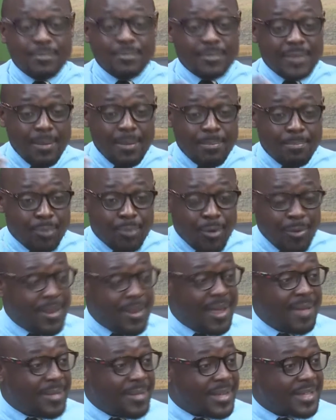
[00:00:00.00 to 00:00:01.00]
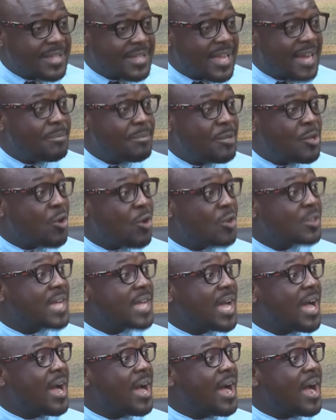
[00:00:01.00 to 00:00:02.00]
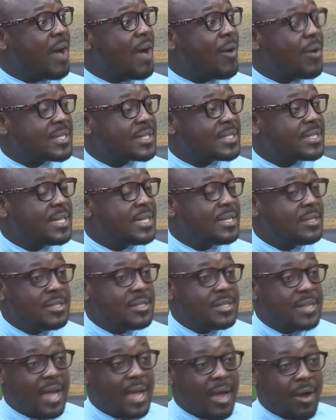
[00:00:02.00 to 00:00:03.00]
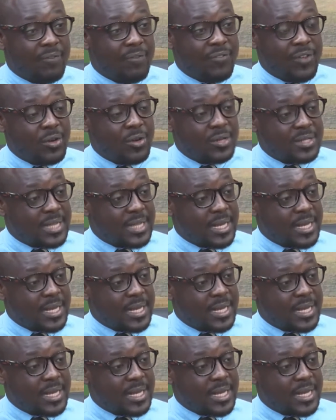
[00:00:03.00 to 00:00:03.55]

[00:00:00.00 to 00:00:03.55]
the problem is that because our various